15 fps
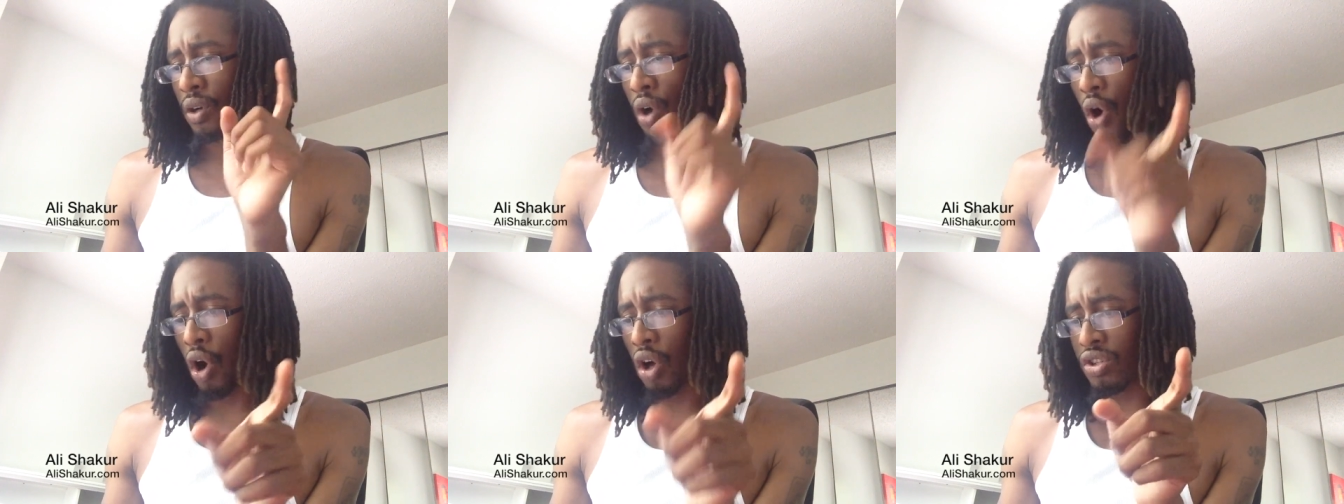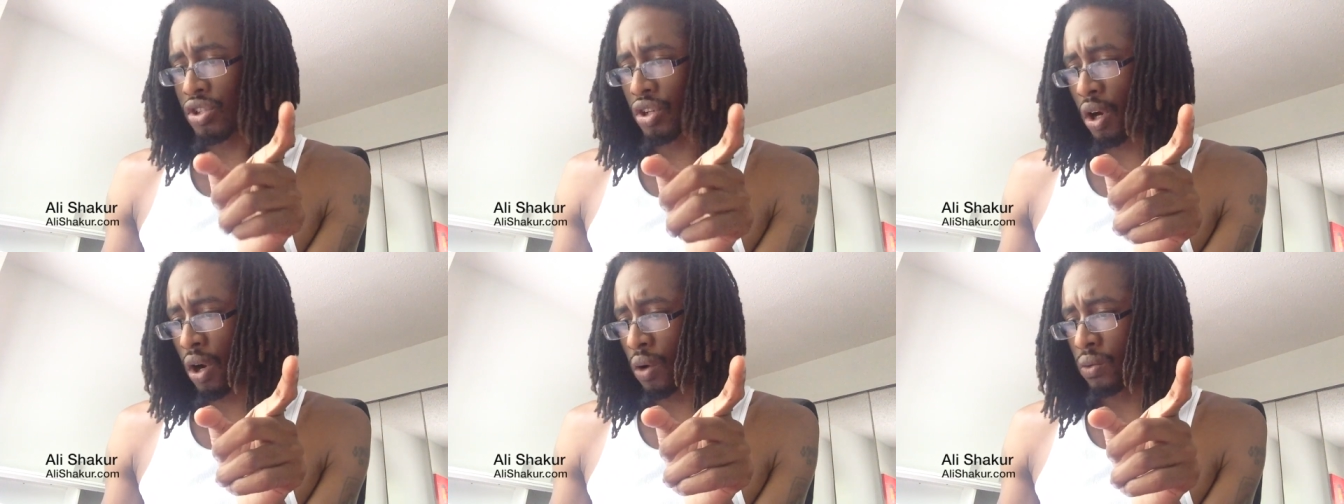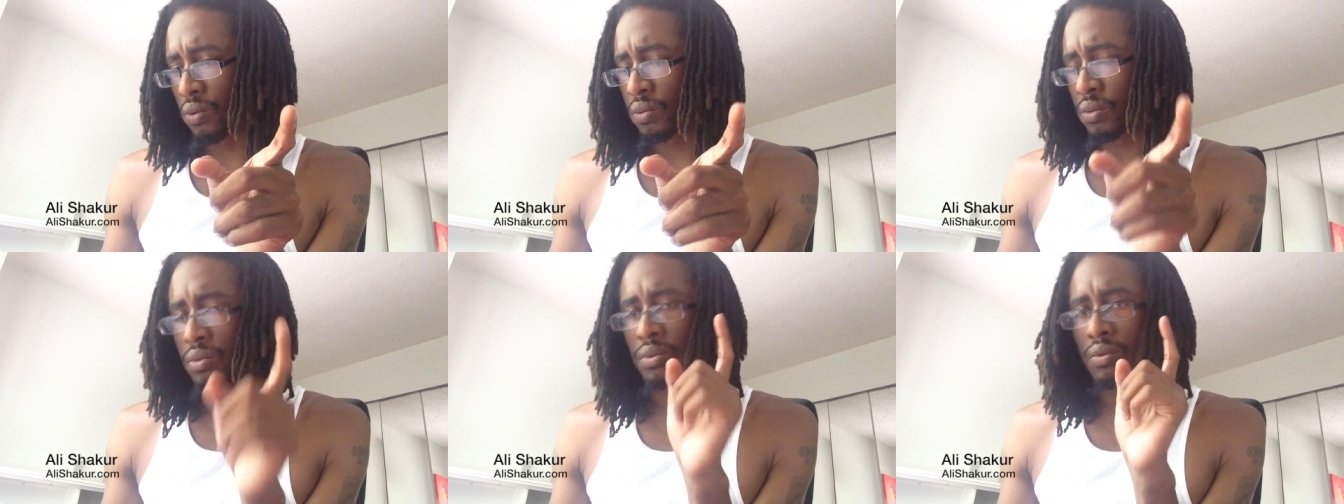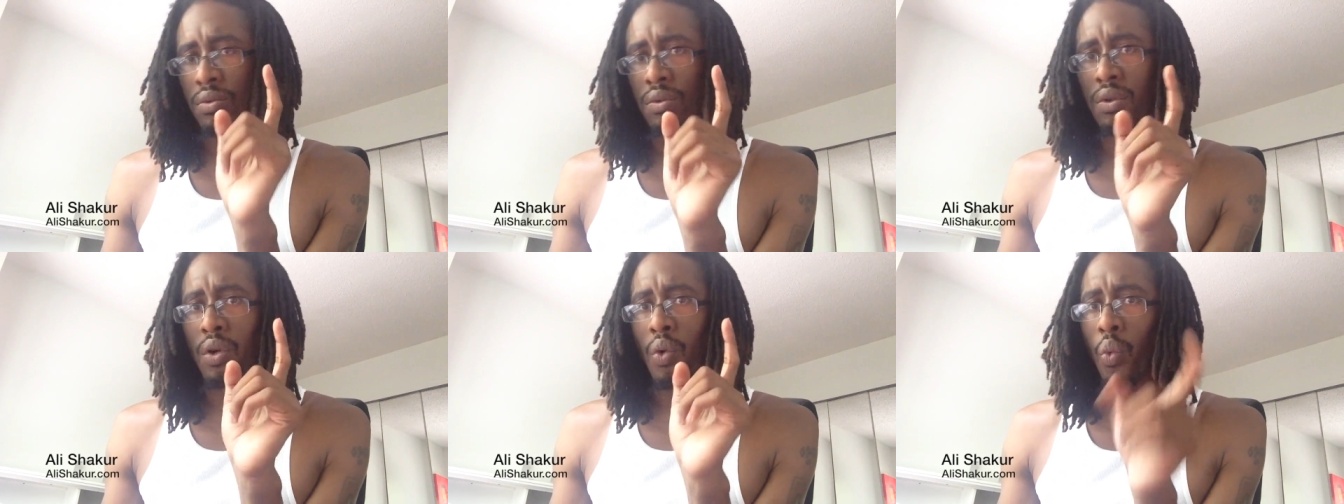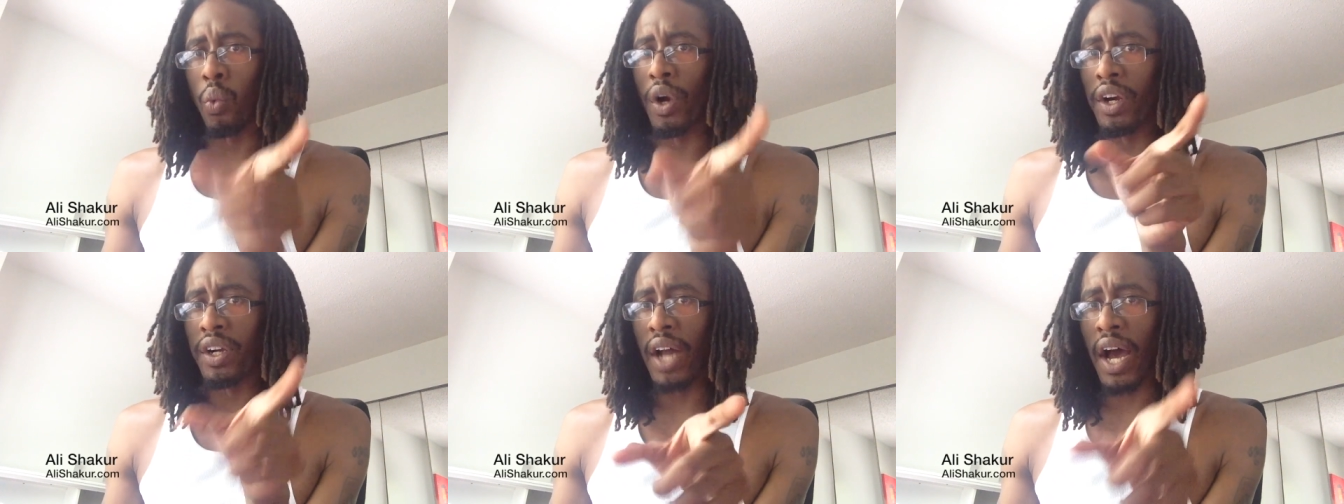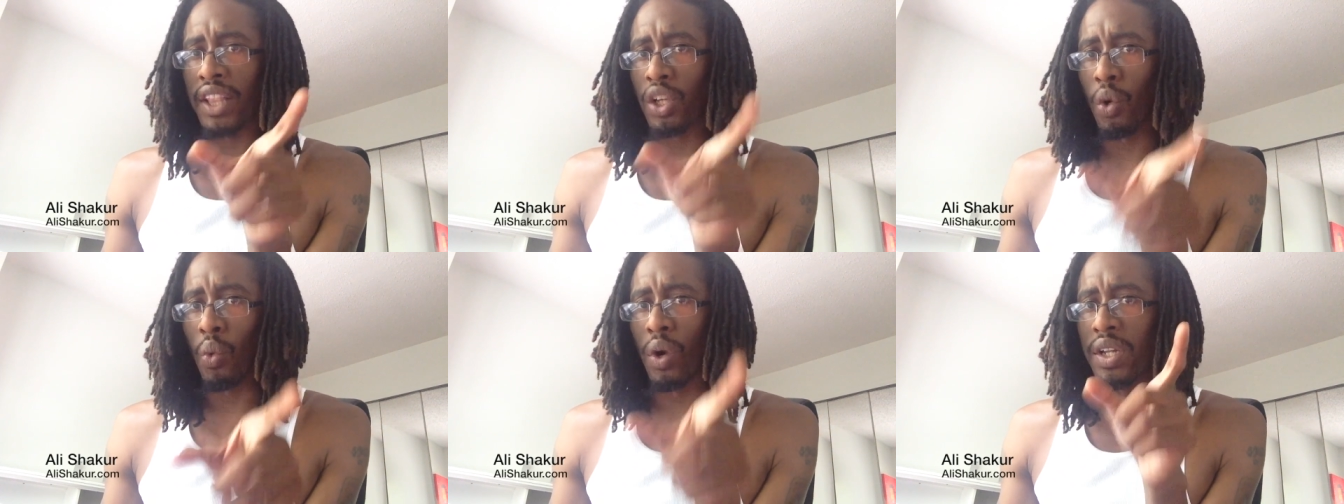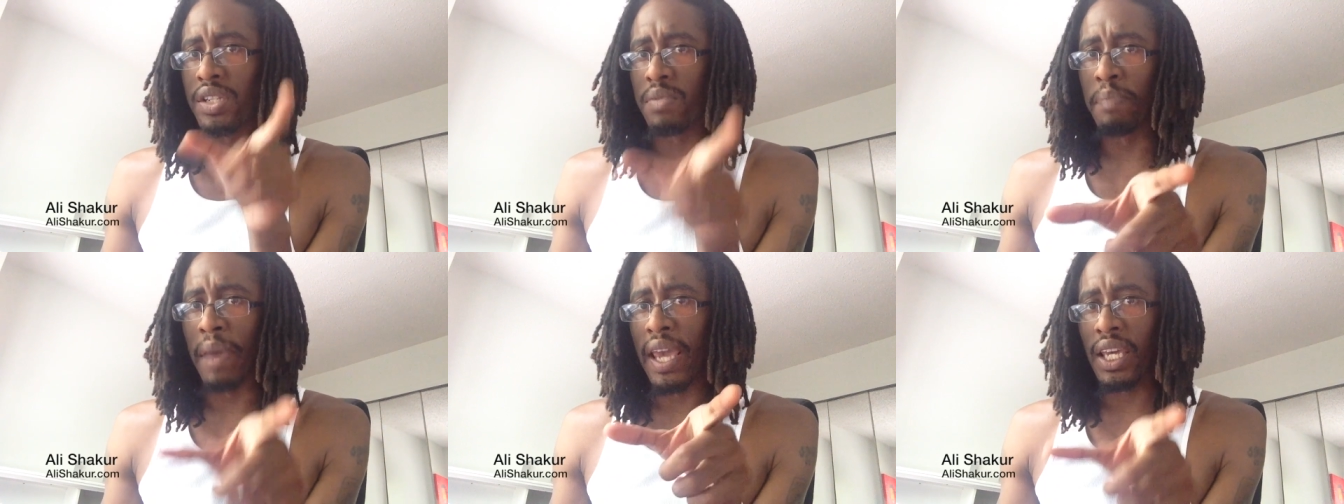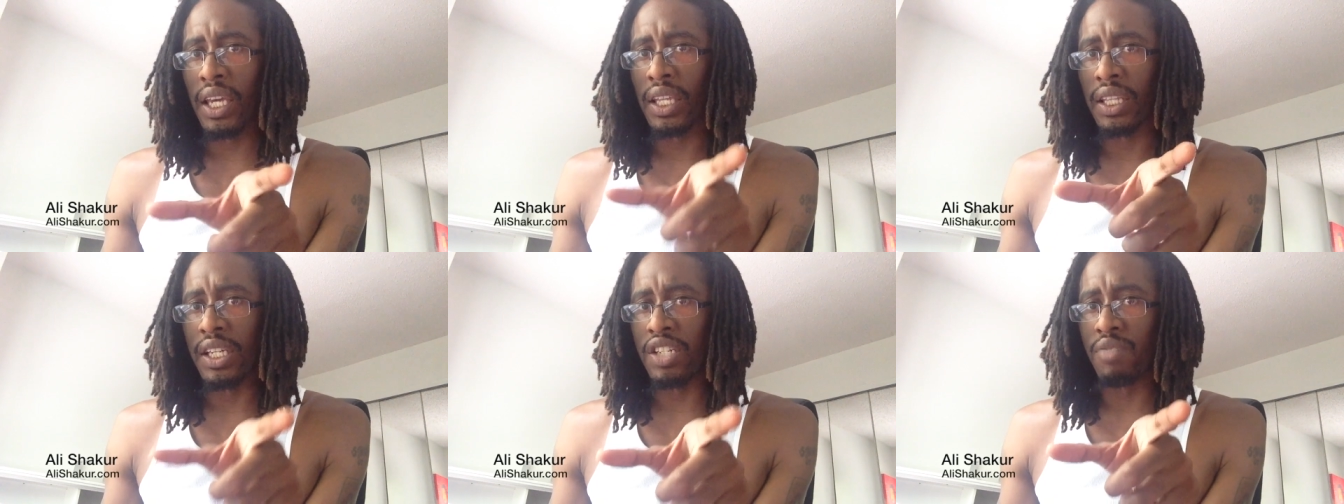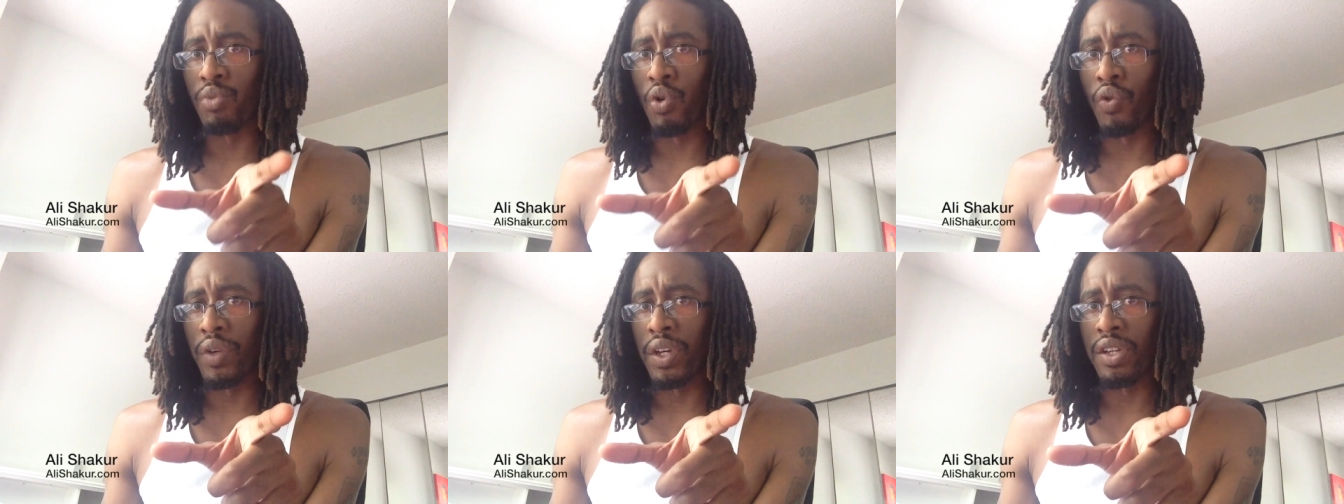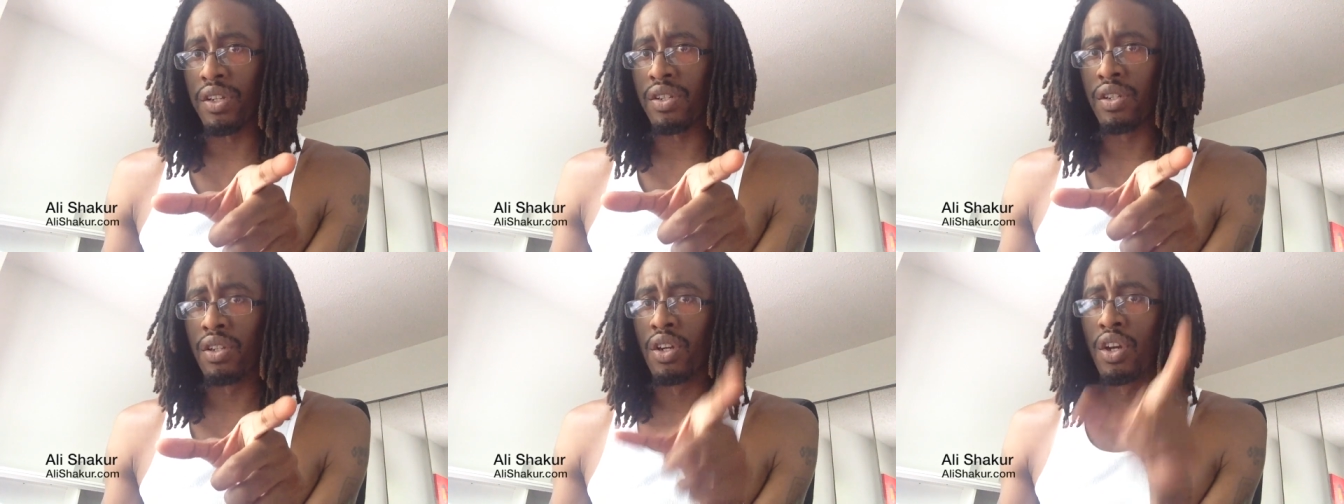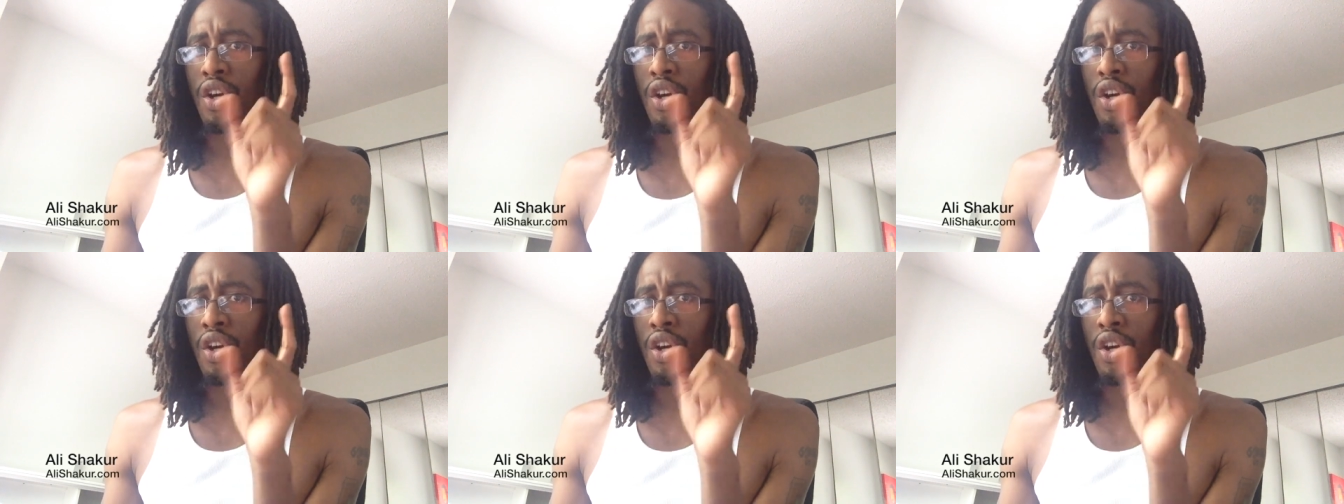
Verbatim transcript: Also, we're not the ones making these movies,